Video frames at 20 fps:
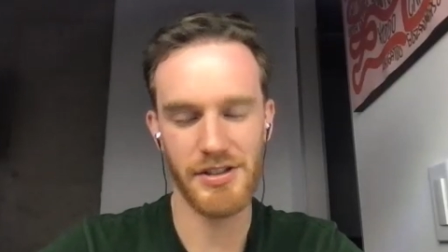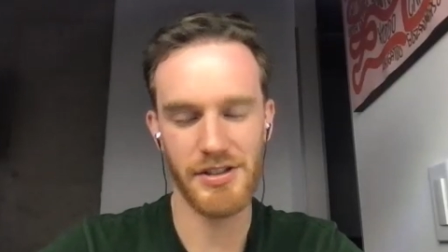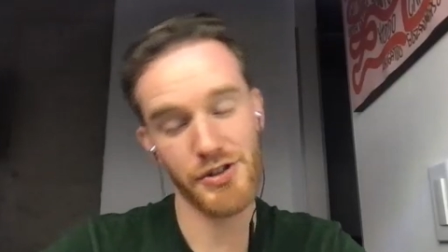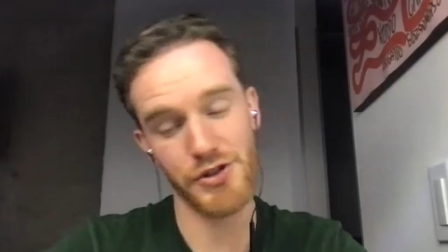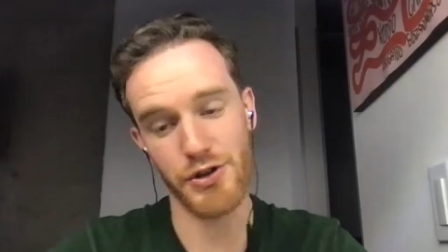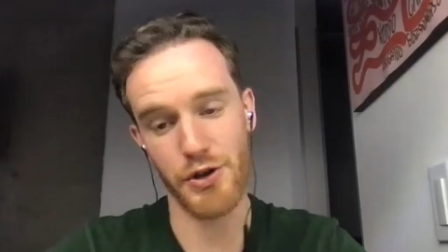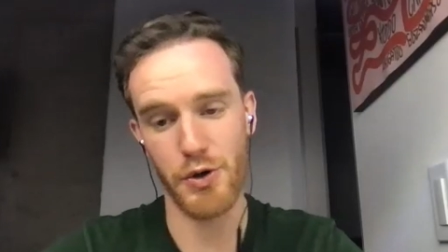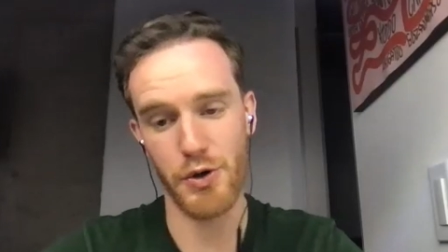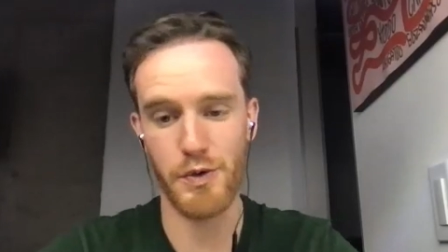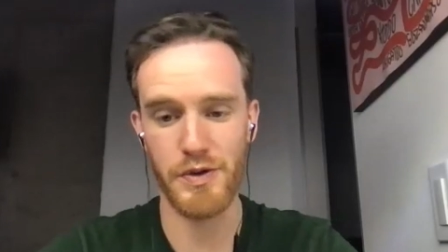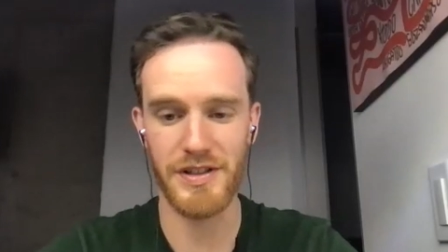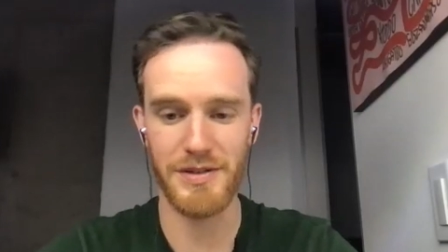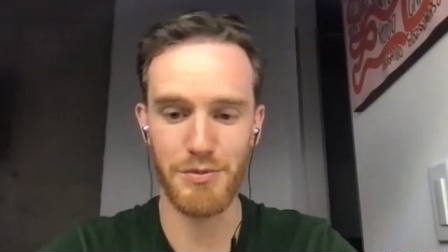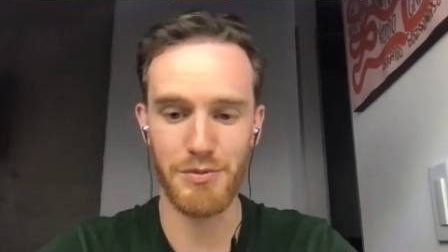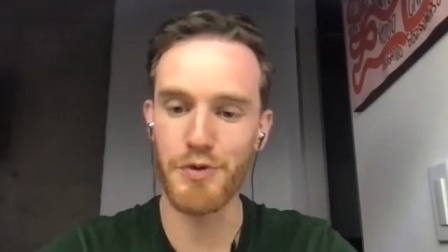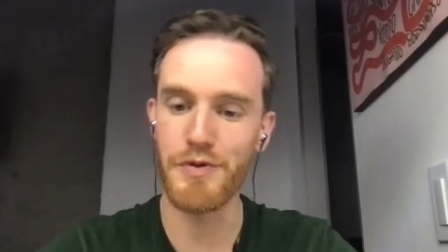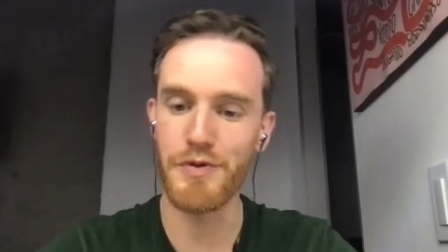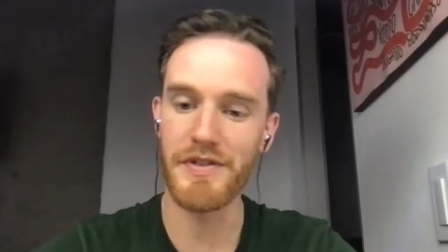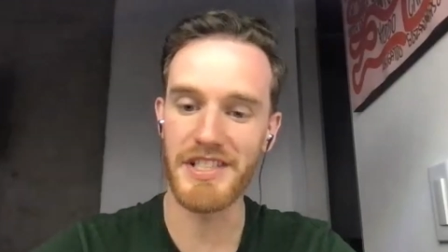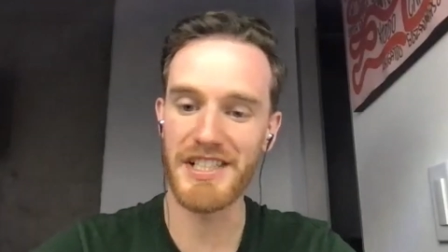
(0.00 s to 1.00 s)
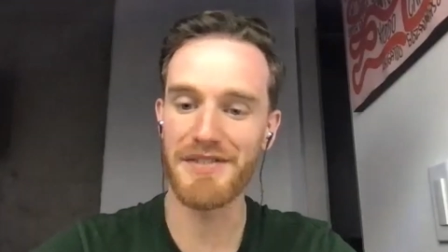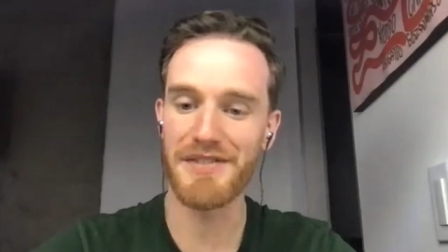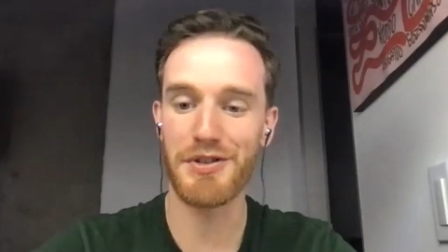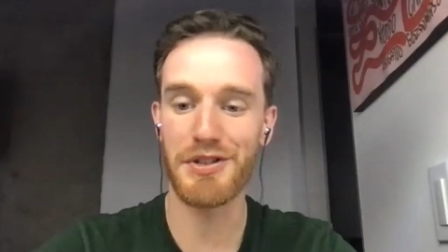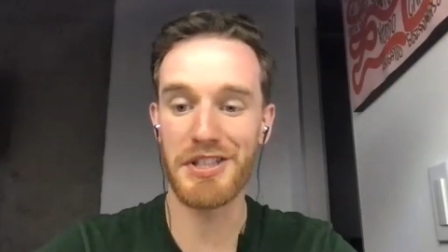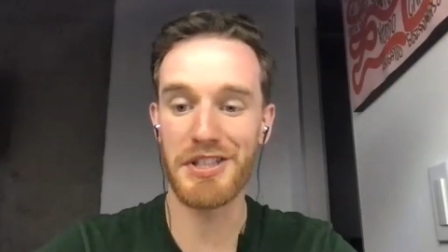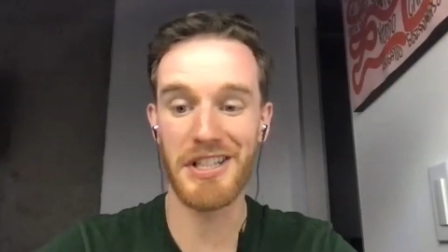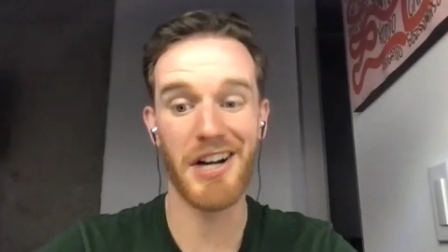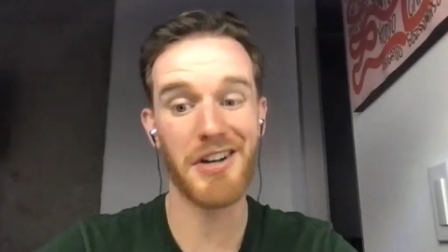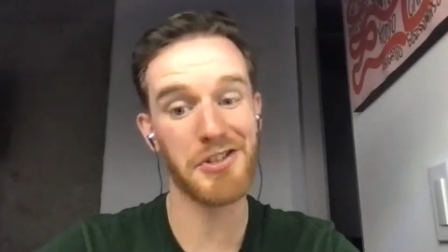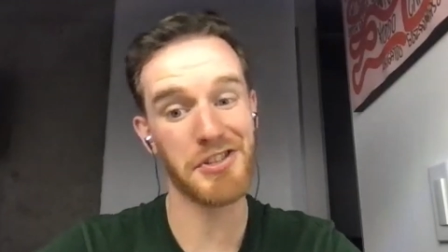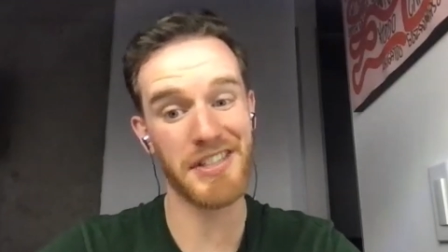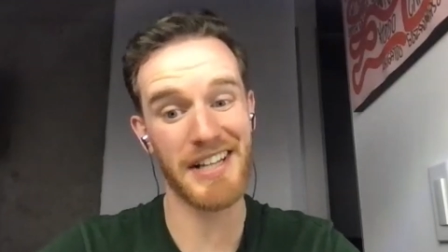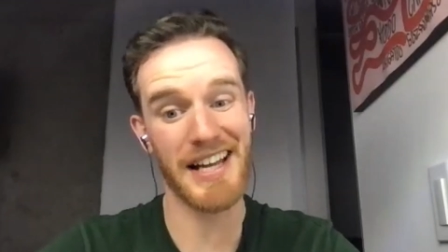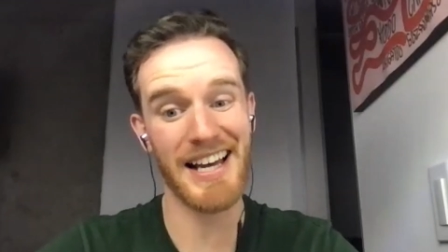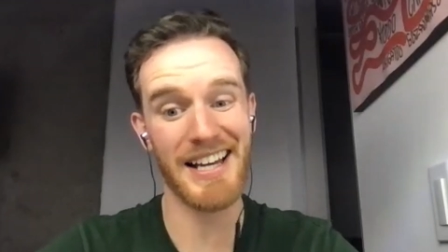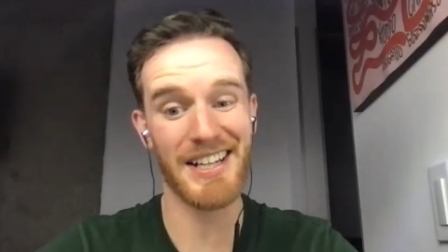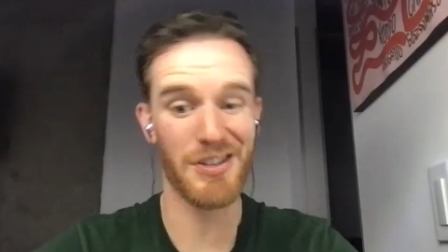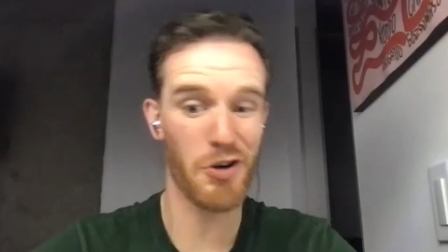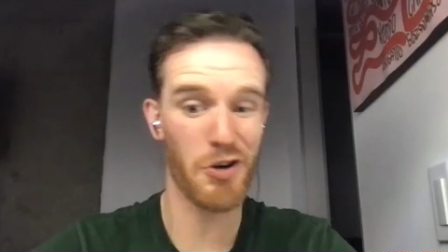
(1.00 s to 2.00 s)
shows and movies that you can
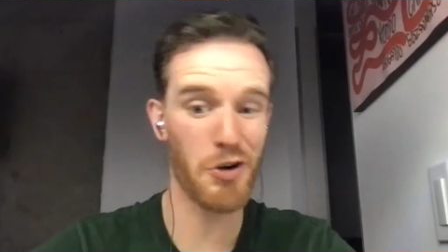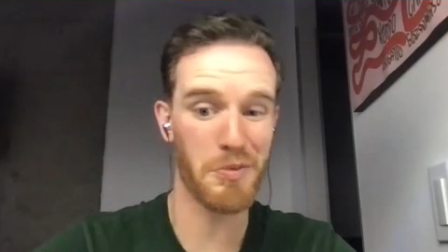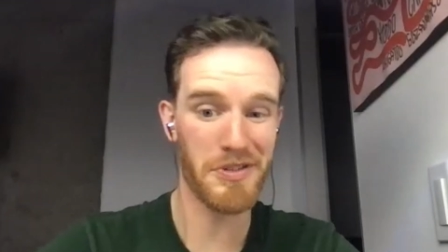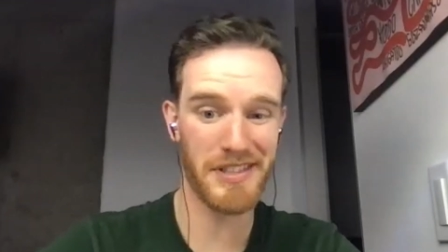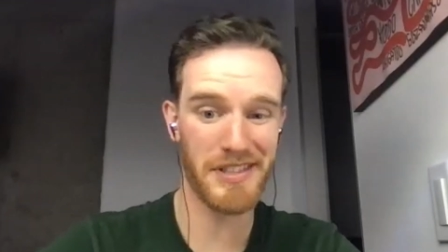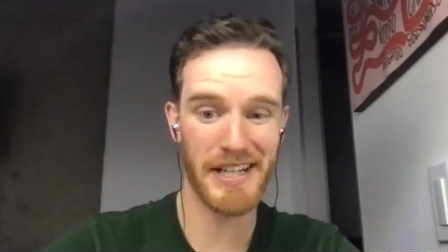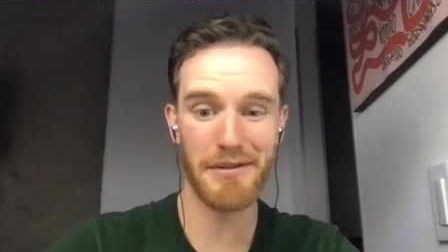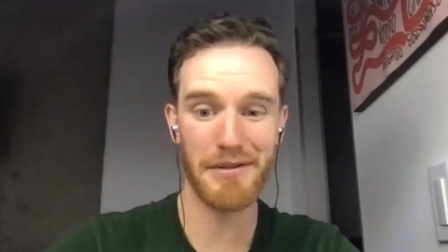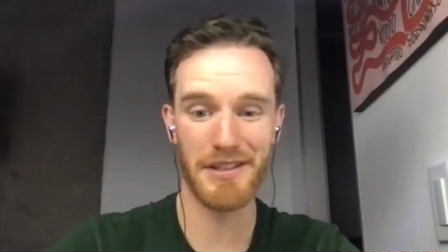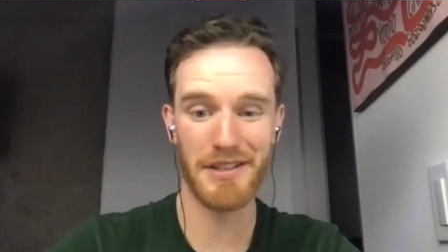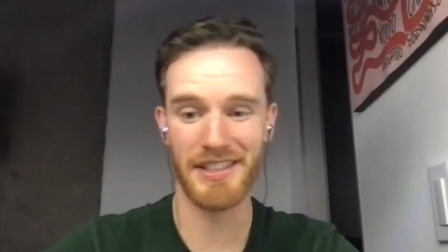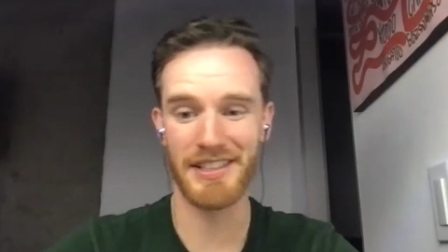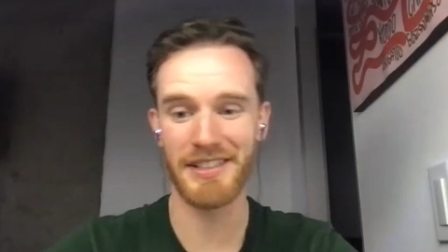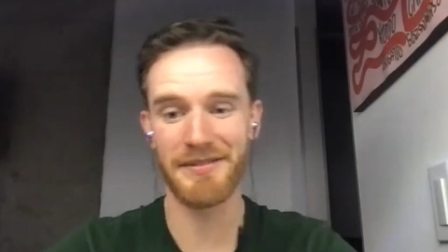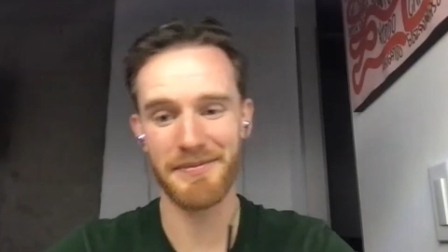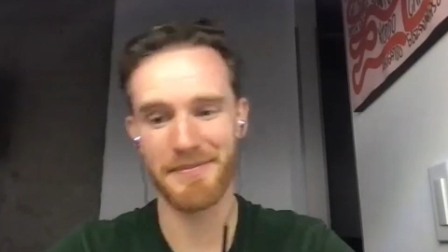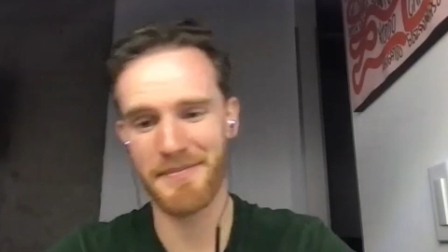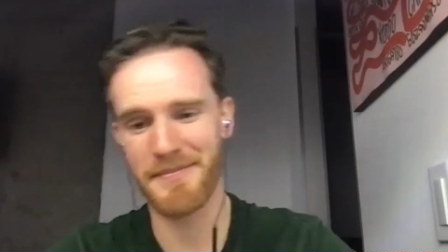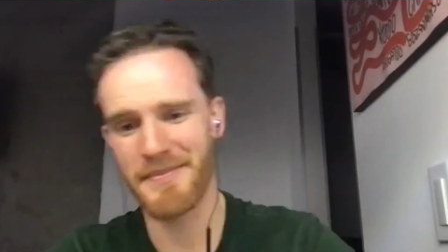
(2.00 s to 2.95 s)
understand almost mm-hmm. everything.